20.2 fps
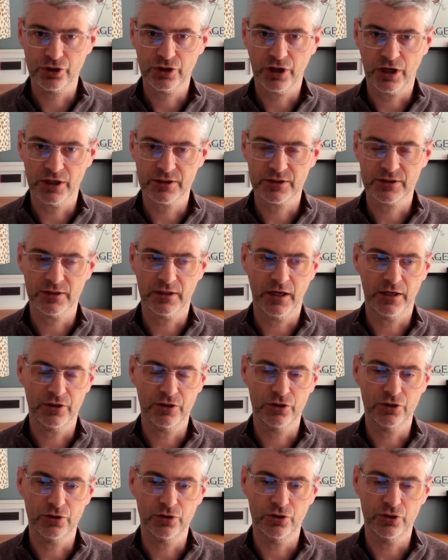cut
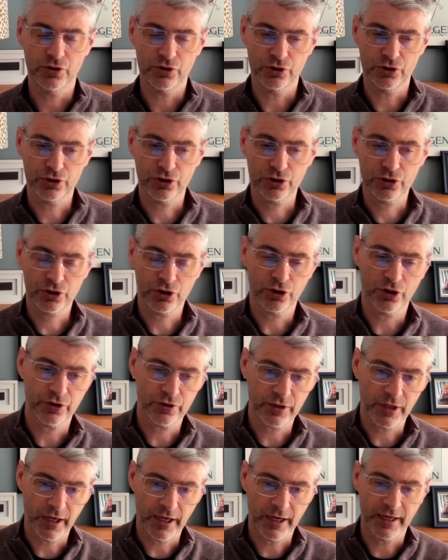
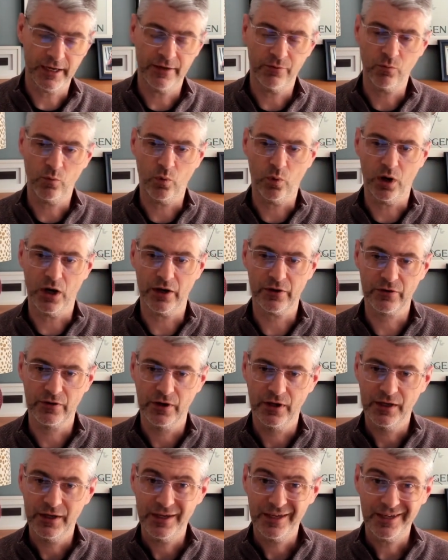and what
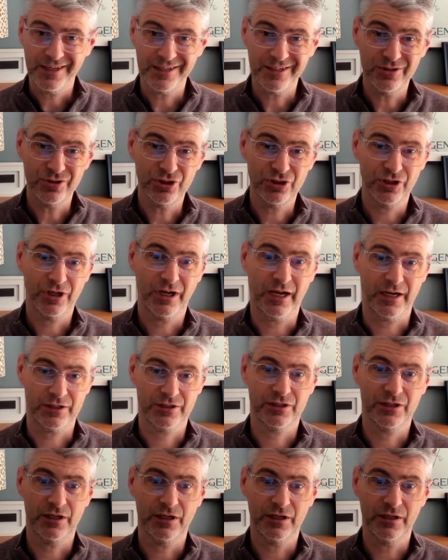you should
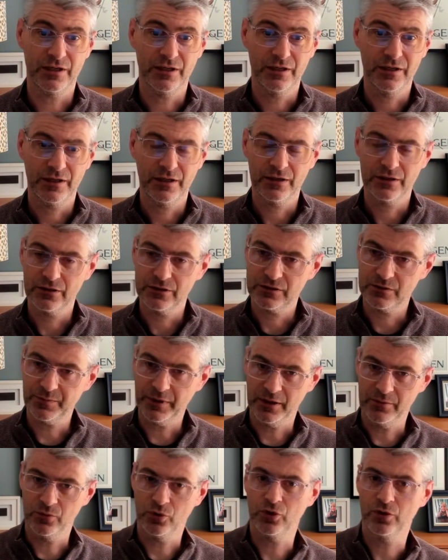actually
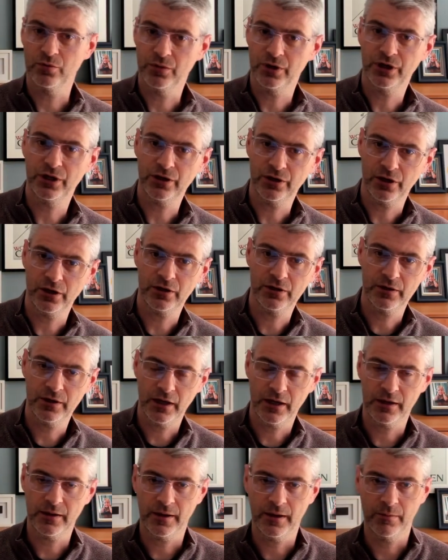spend more money on,
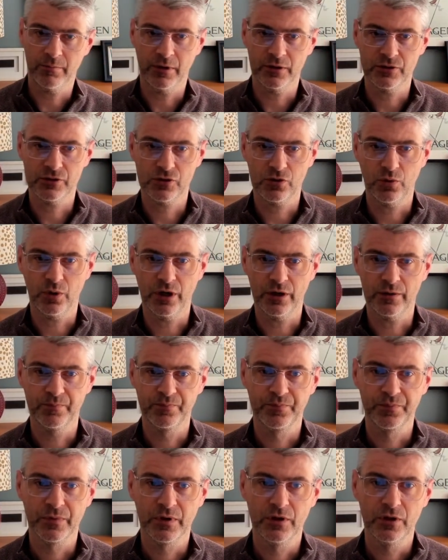and so on.
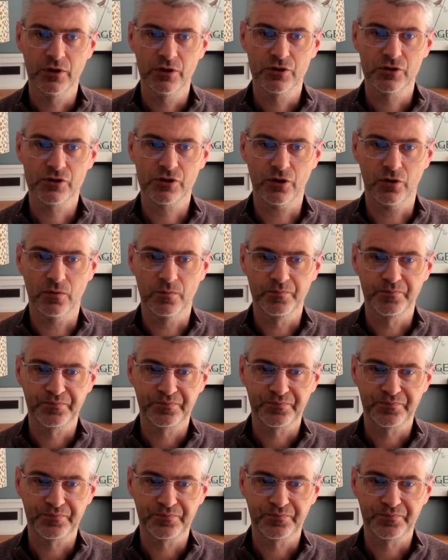So